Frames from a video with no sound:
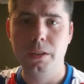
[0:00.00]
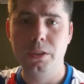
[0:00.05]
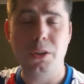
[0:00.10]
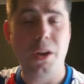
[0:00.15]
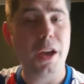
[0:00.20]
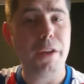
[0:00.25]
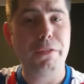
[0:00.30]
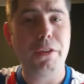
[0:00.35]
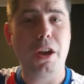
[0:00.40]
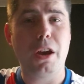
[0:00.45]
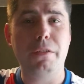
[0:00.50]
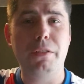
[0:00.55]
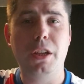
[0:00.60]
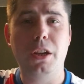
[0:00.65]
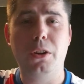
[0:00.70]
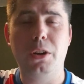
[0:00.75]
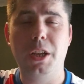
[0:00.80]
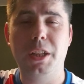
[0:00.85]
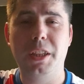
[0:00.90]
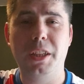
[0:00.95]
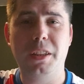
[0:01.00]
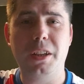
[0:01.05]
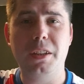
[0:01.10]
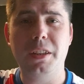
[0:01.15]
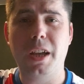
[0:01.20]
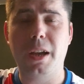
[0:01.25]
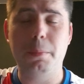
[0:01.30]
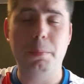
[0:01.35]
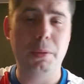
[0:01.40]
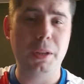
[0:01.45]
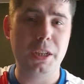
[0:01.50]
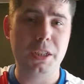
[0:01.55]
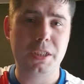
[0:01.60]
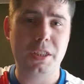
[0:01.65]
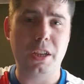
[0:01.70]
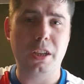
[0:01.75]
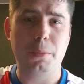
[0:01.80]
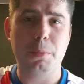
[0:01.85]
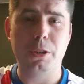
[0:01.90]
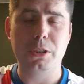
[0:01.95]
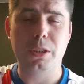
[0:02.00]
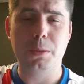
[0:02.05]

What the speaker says: So if you haven't already done that, please think about